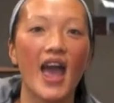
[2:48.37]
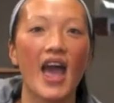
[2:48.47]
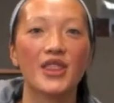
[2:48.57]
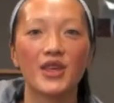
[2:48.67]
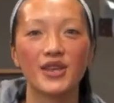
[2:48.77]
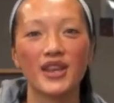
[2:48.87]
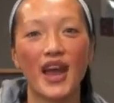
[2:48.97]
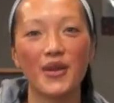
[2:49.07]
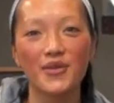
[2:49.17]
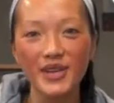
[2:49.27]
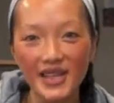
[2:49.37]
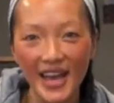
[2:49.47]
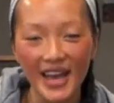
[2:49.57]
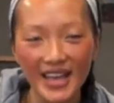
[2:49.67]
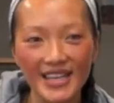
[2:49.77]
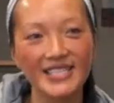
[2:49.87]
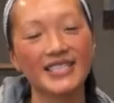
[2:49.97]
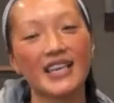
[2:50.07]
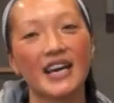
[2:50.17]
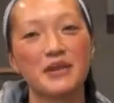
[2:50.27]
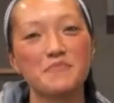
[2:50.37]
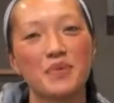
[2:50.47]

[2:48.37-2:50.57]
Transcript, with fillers: And then I realized uh,